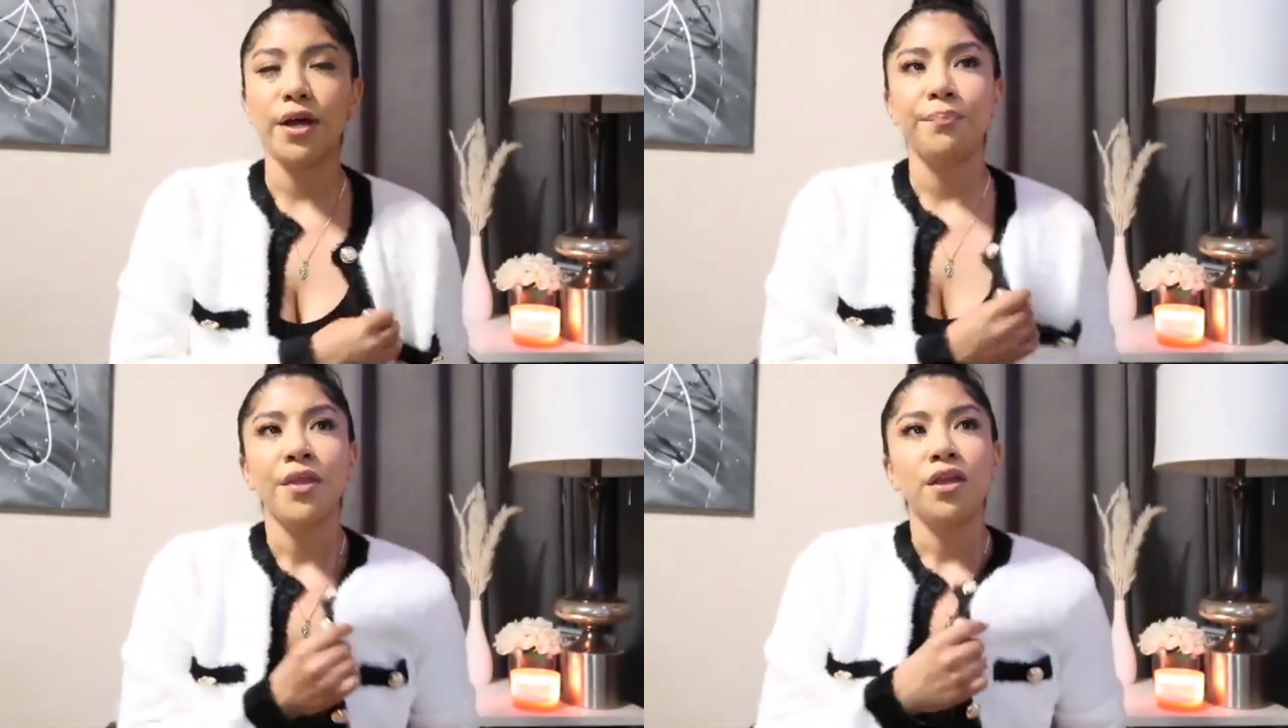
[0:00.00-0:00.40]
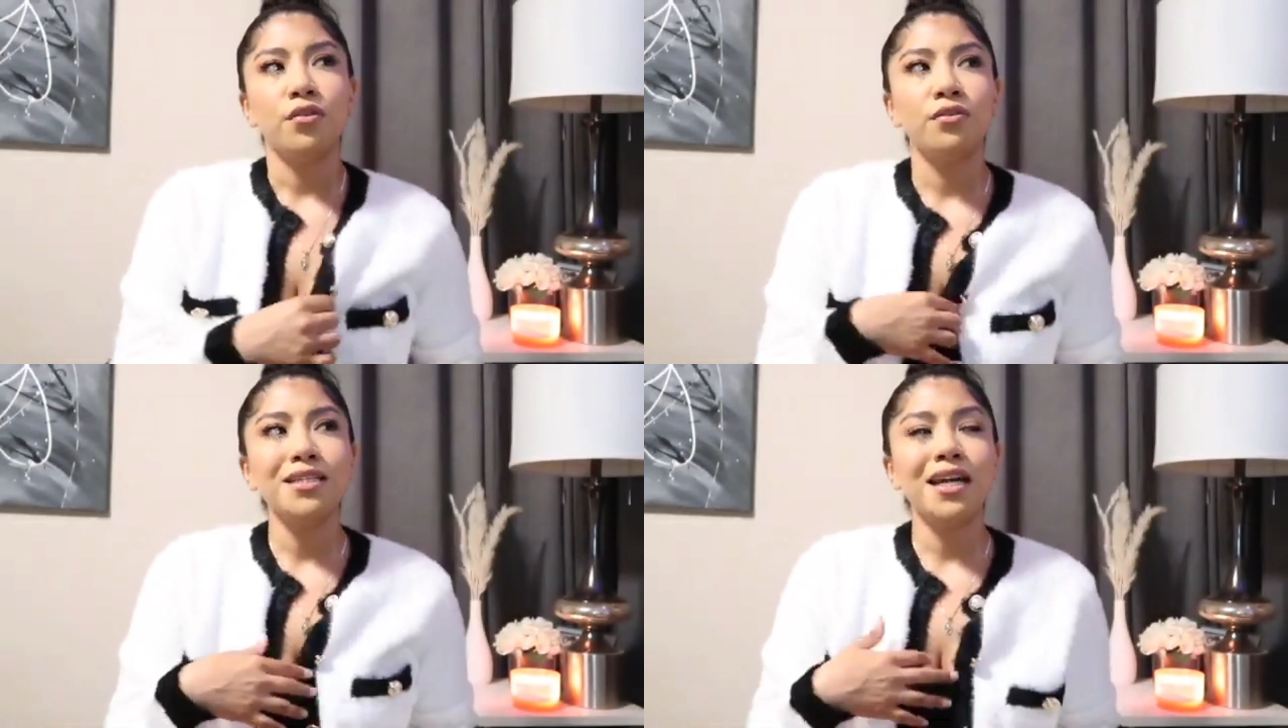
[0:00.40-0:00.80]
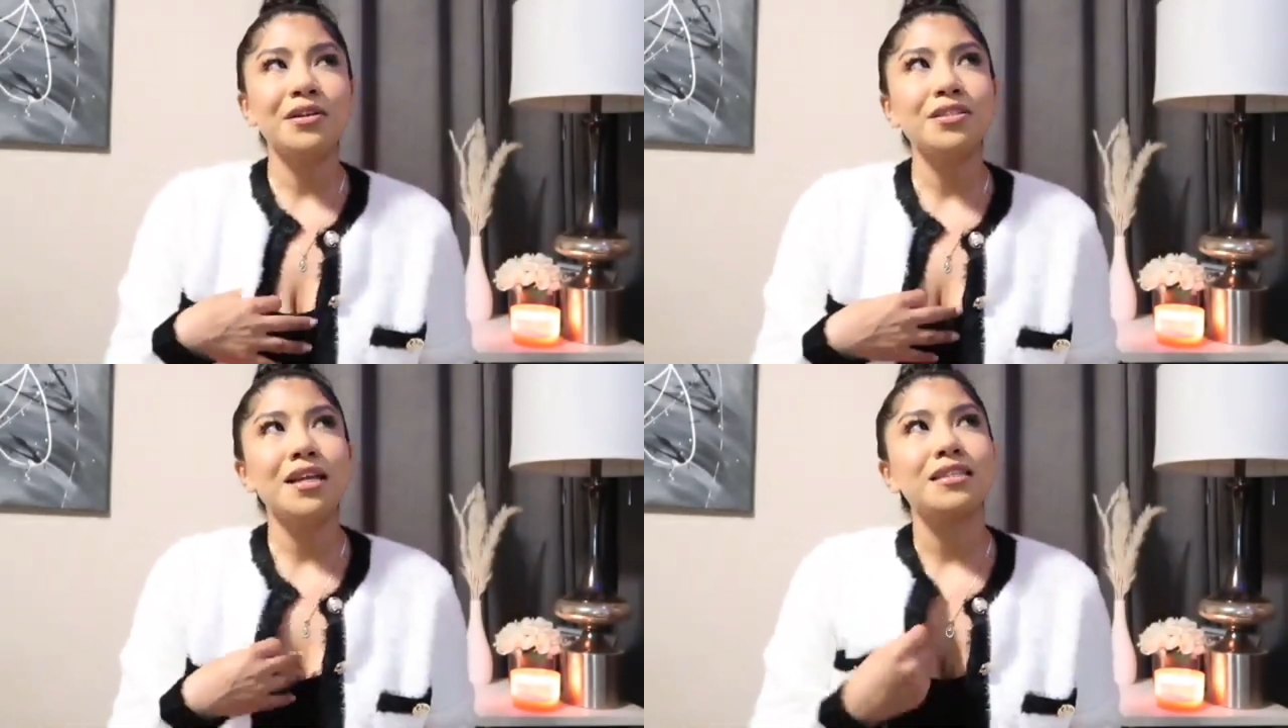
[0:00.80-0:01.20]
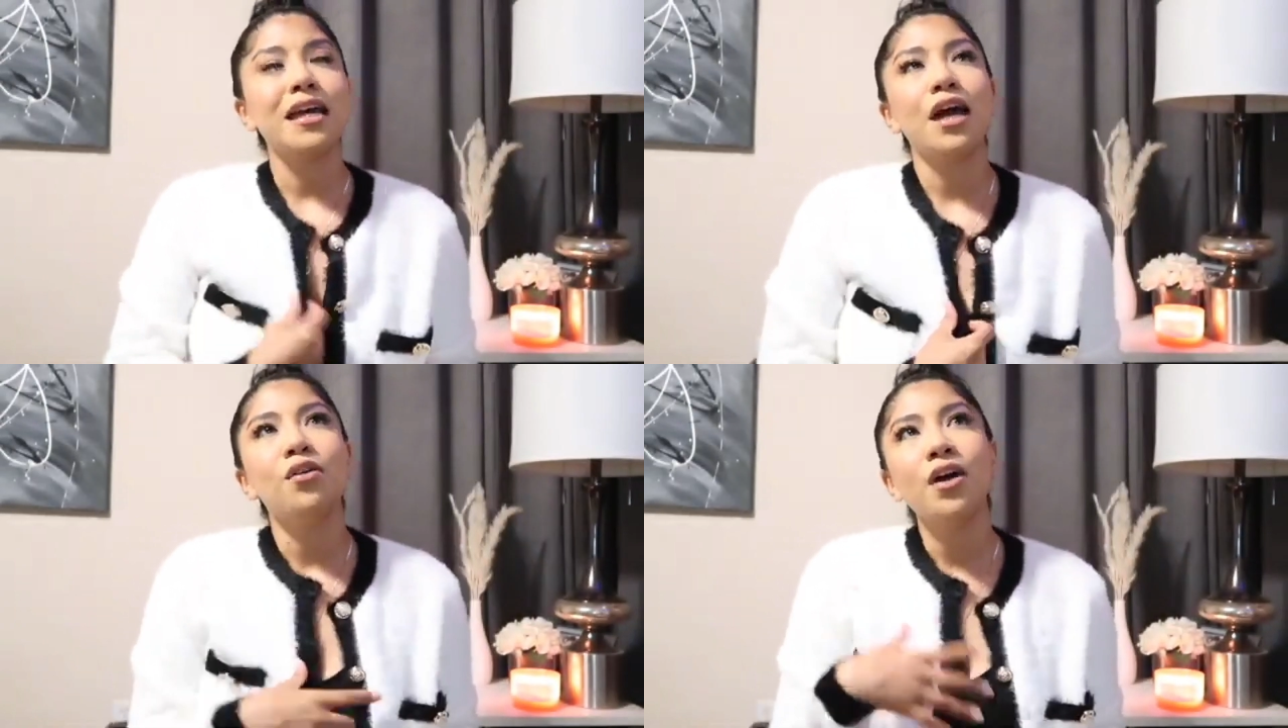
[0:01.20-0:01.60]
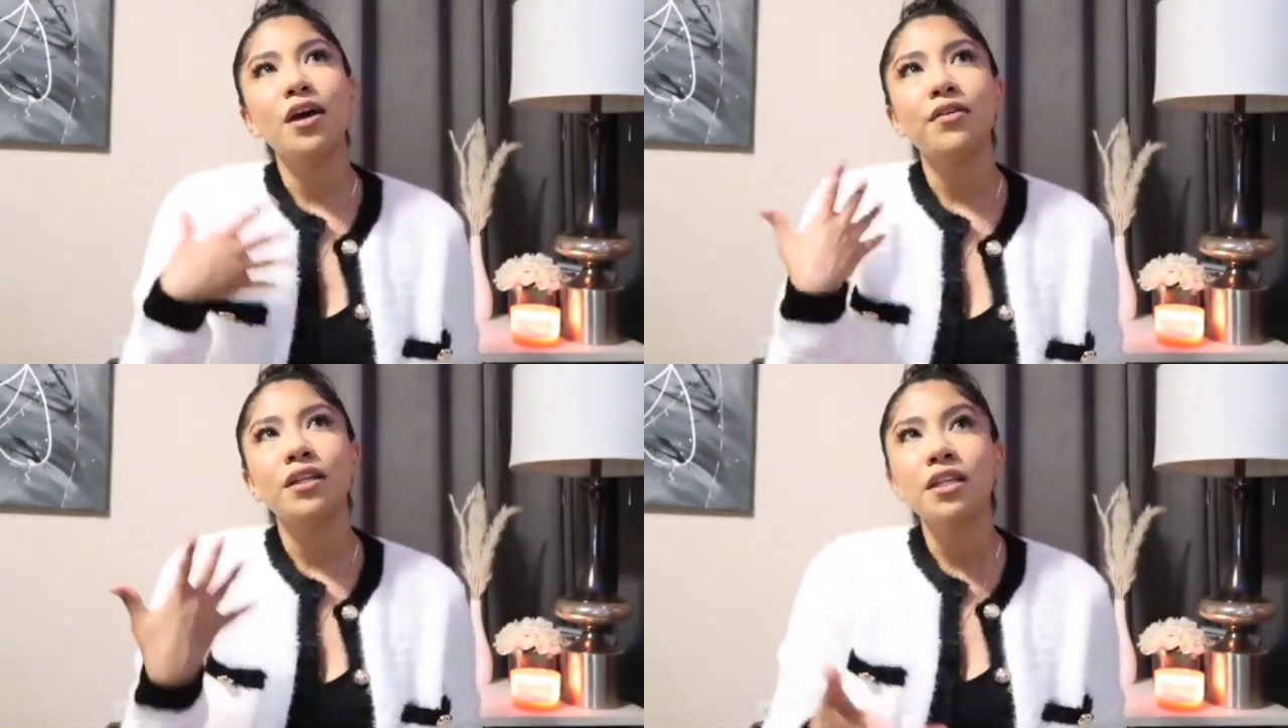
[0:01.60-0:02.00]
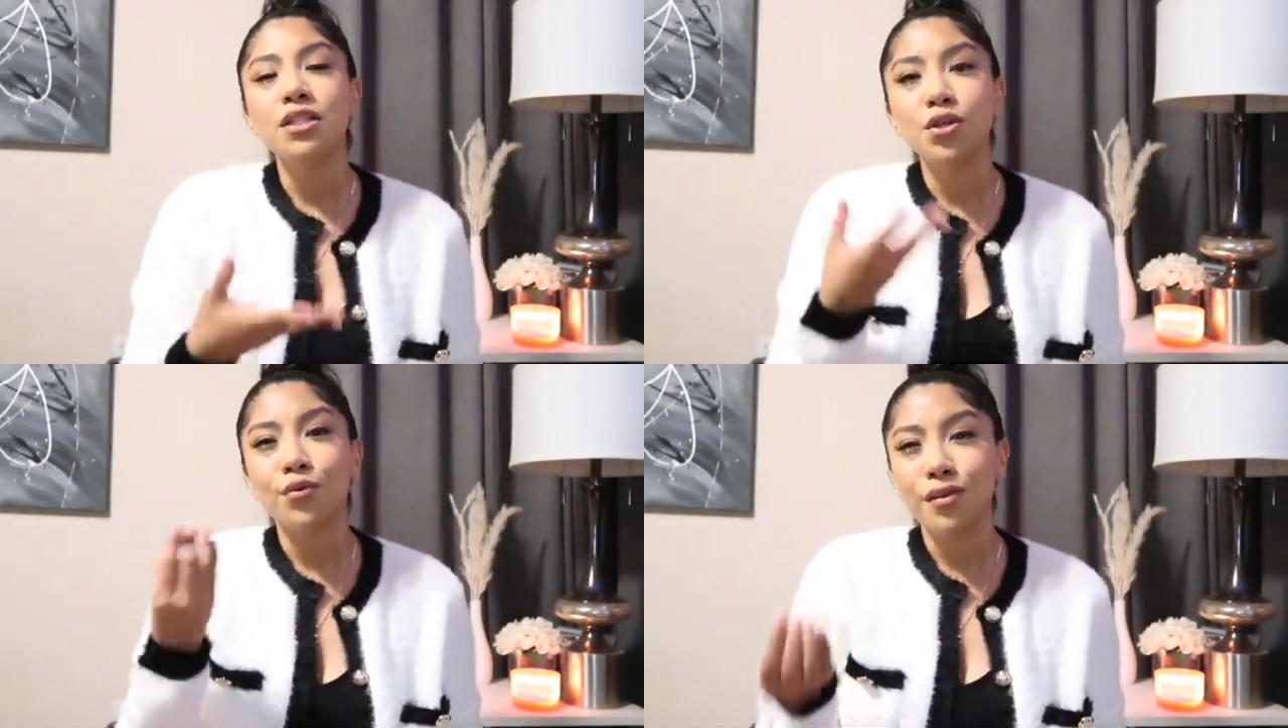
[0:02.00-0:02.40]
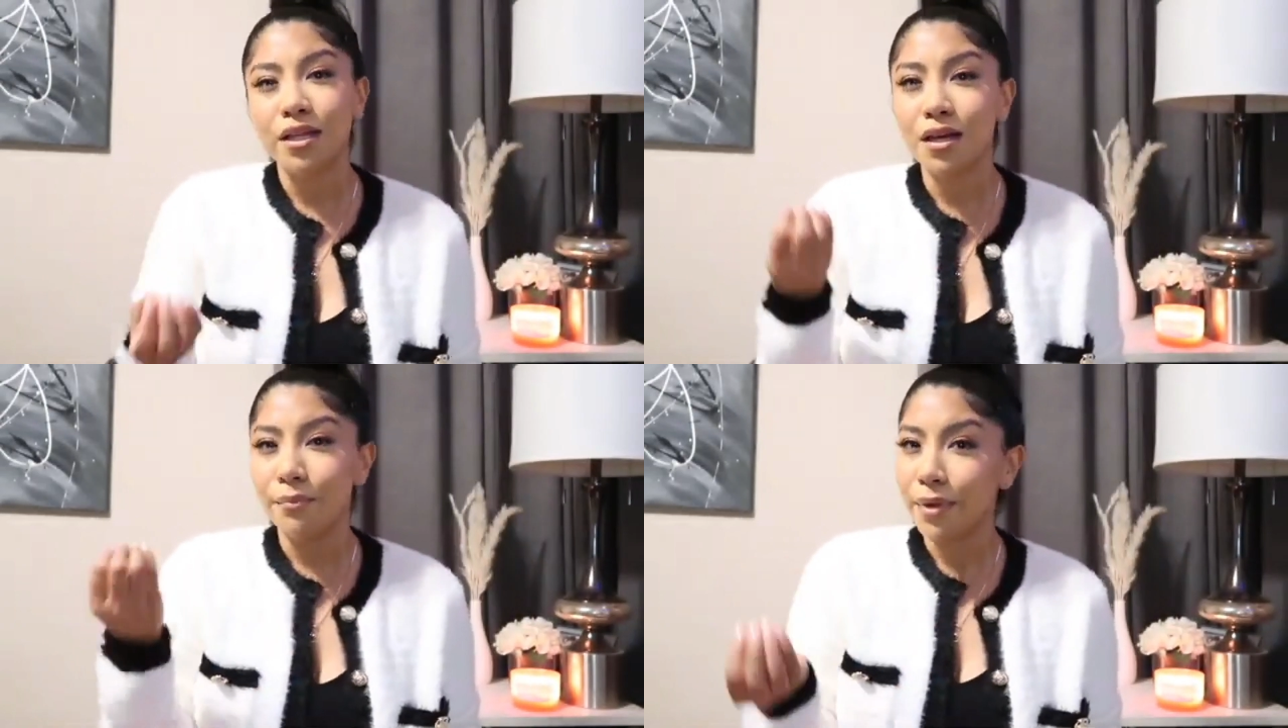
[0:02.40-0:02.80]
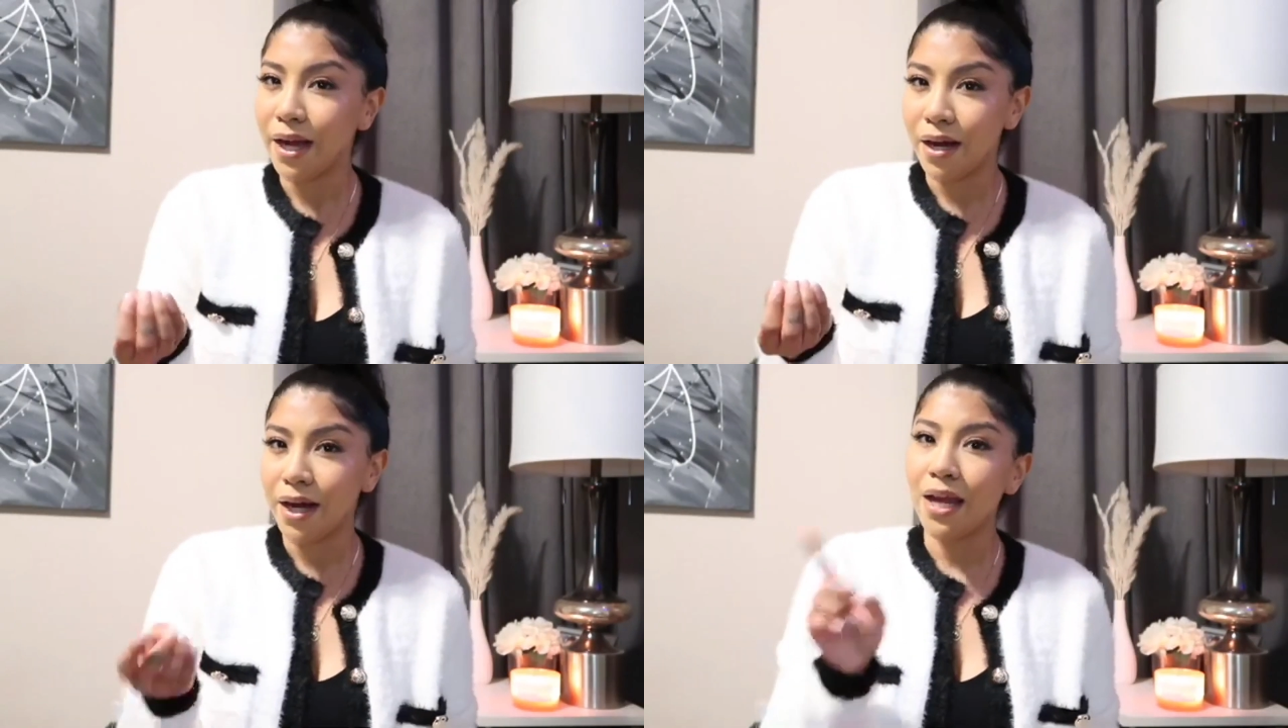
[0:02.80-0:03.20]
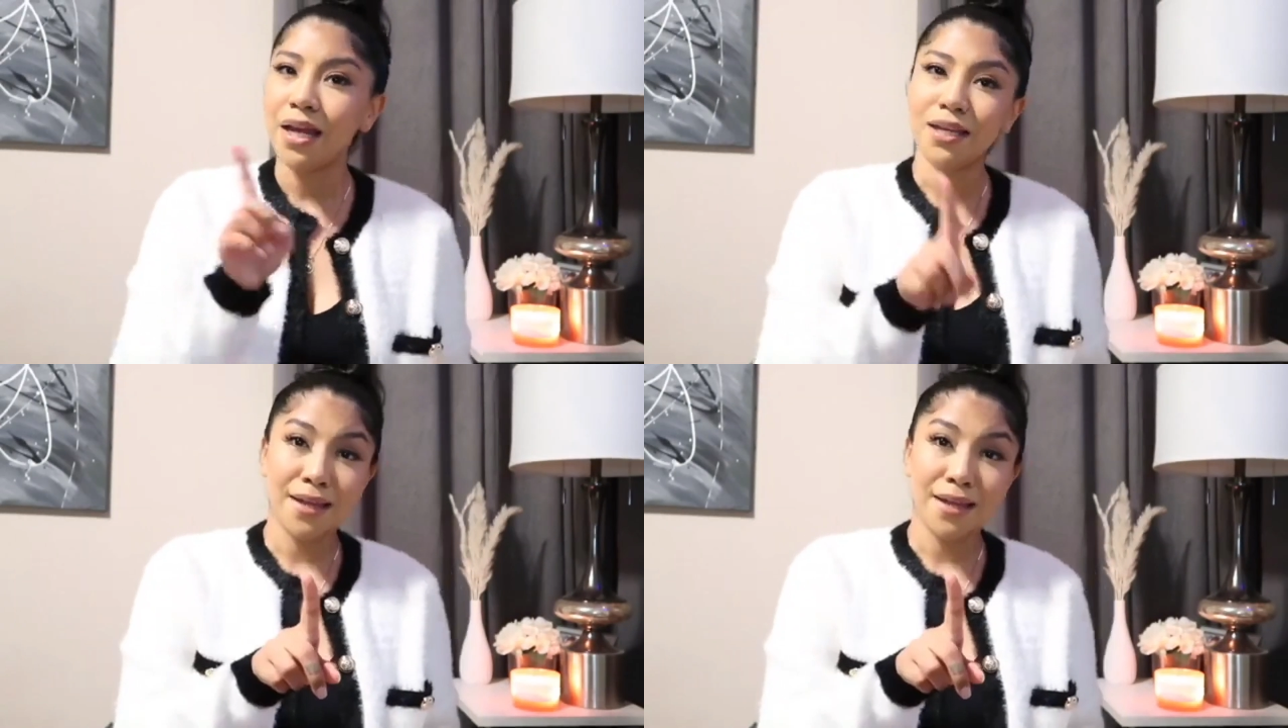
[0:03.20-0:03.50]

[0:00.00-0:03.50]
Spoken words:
but the only downside is like I don't have anything to really compare it